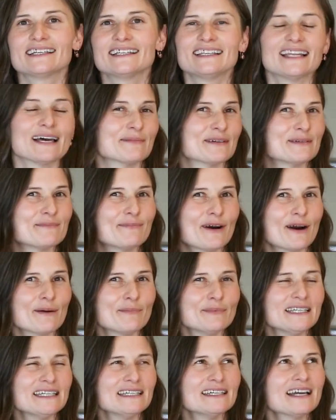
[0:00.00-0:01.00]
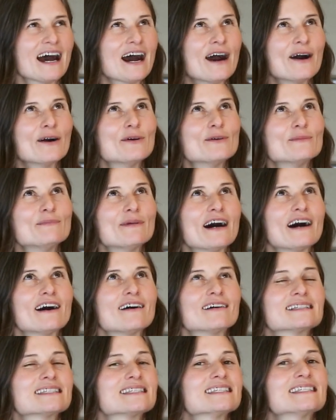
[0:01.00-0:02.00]
lemon poppy, how
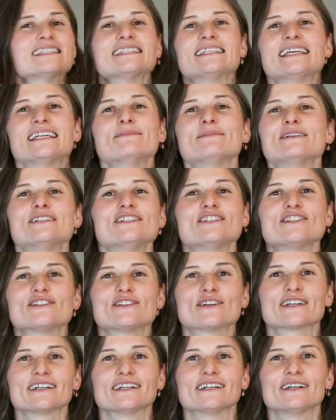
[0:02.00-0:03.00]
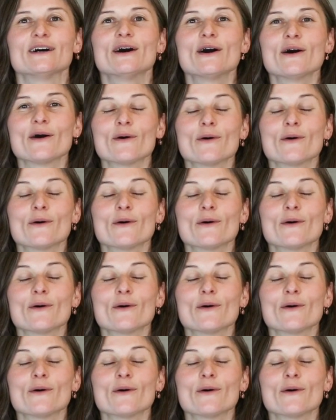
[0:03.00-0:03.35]
about cinnamon sugar